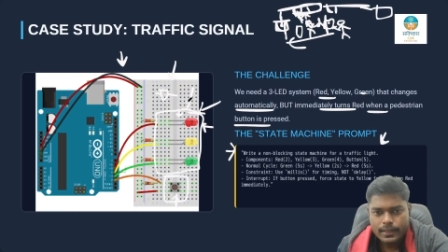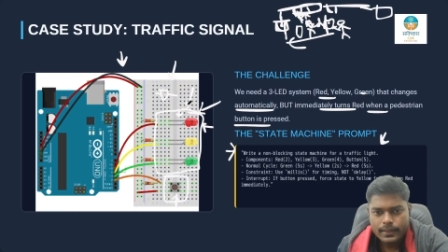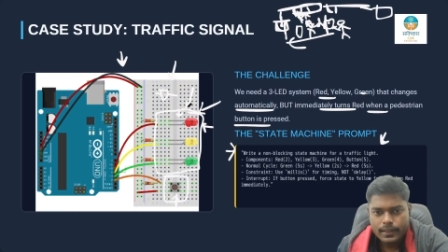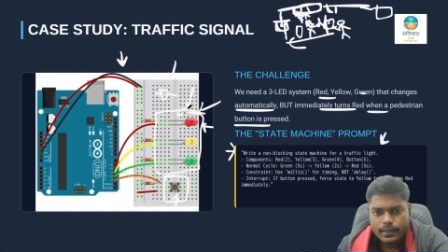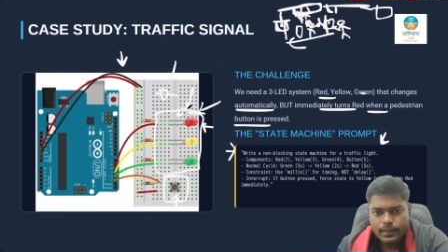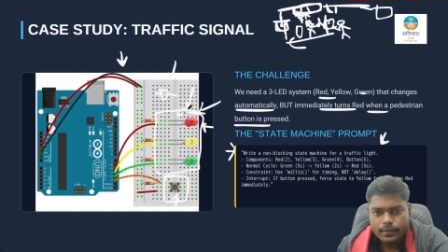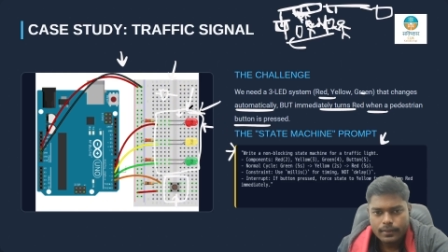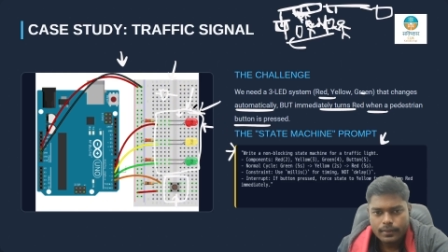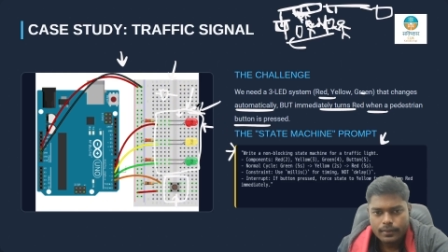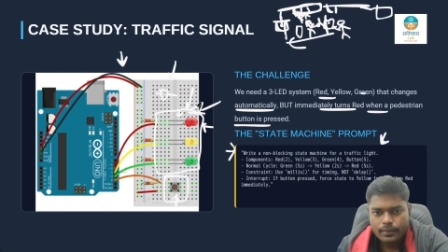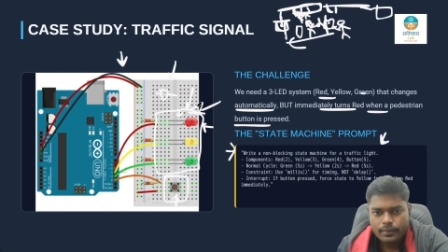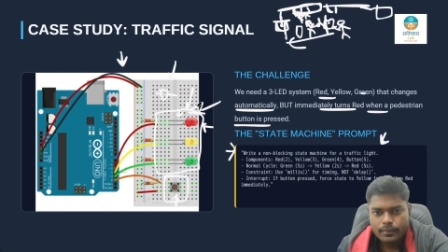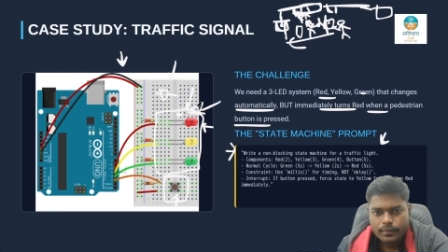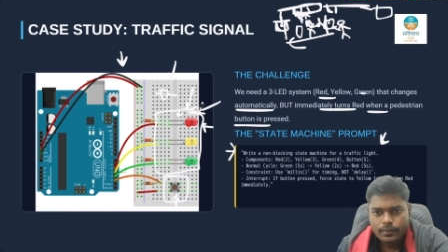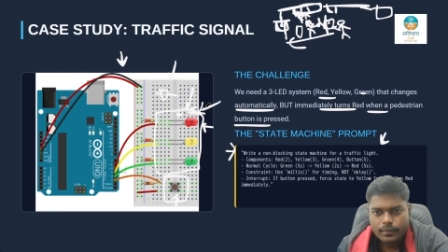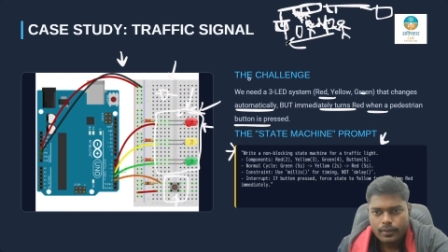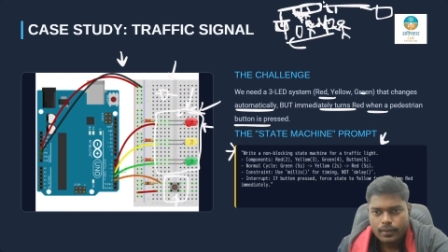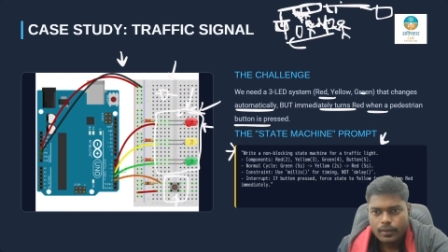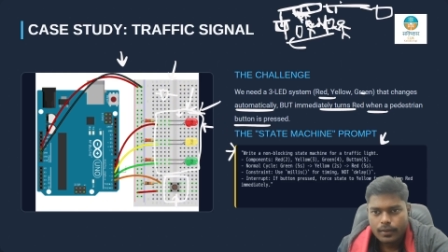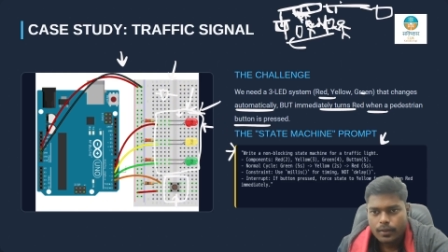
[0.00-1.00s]
signal.
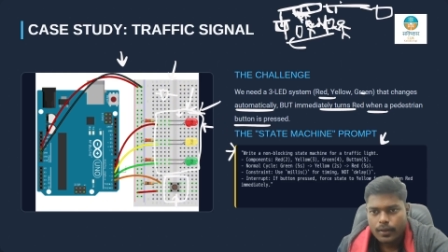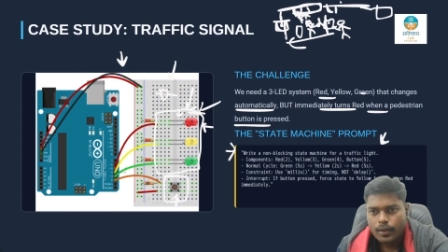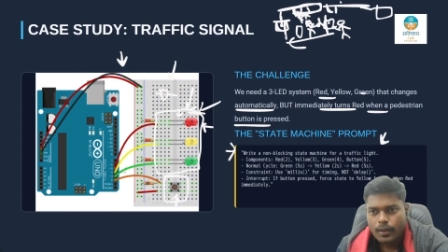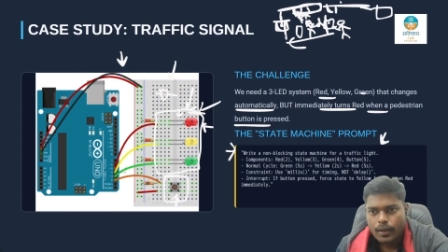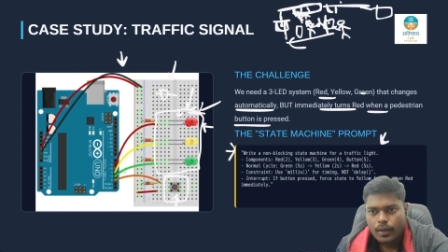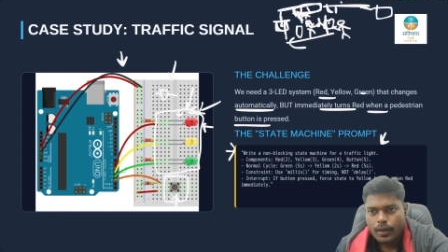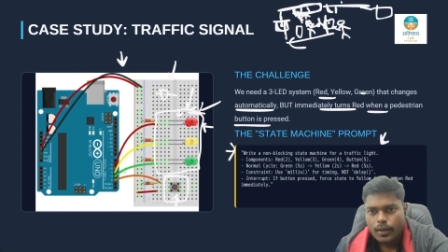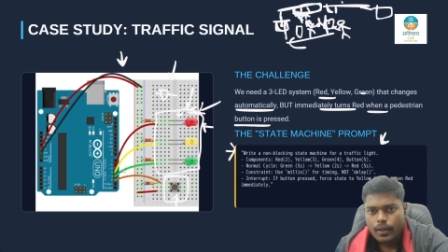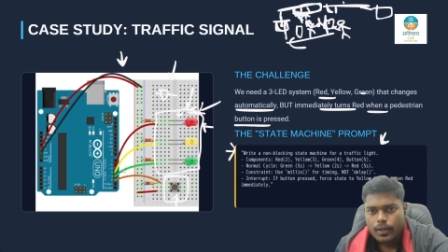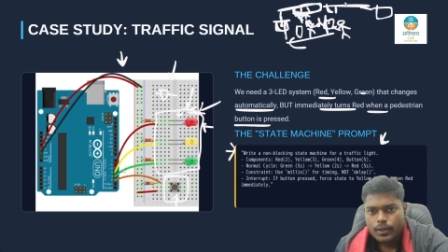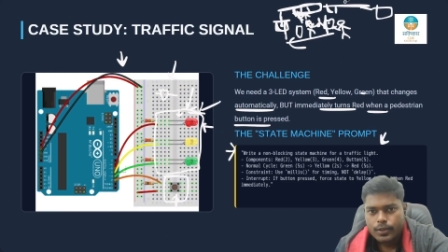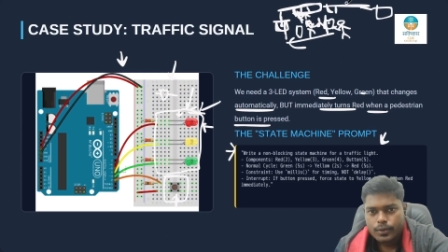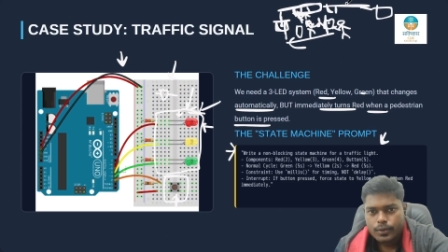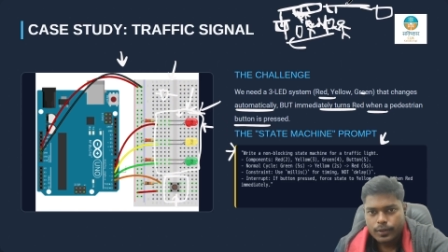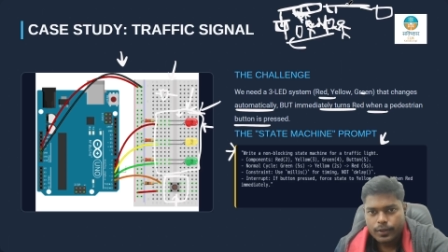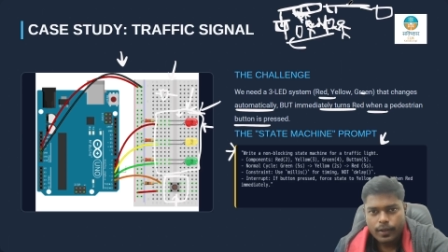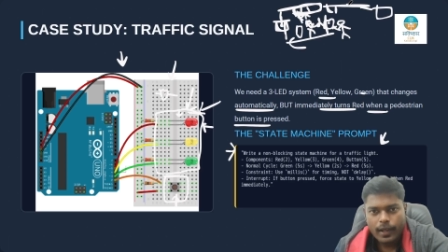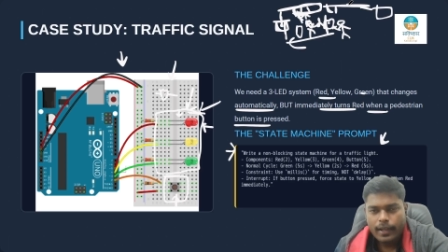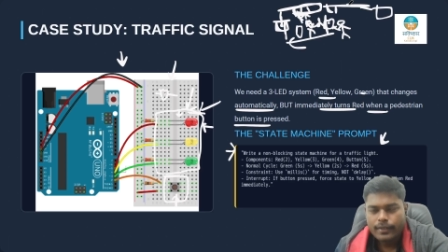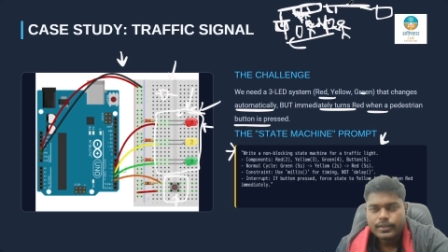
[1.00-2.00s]

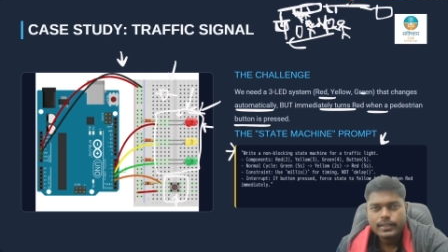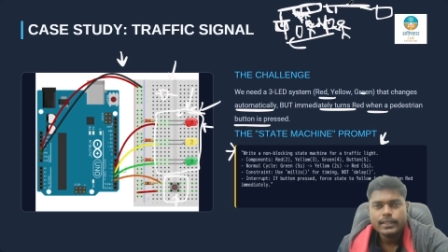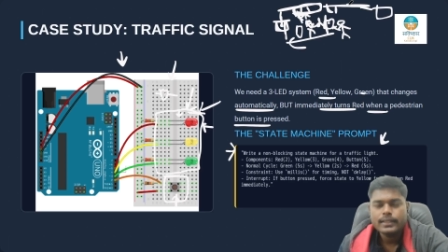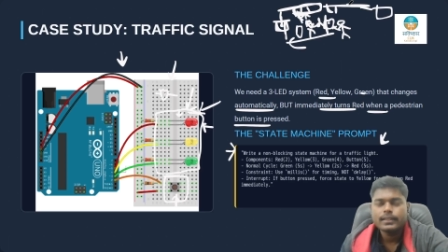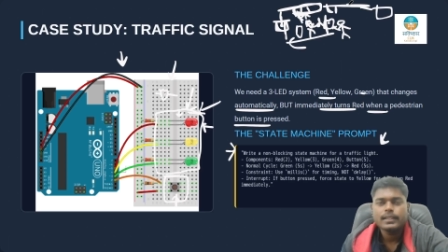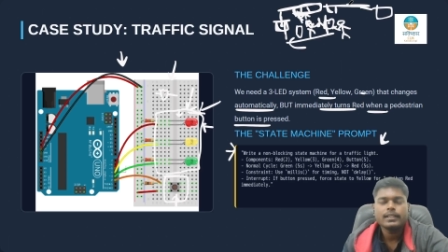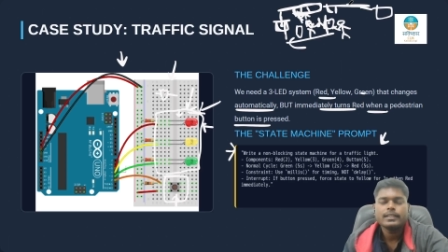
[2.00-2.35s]
So you have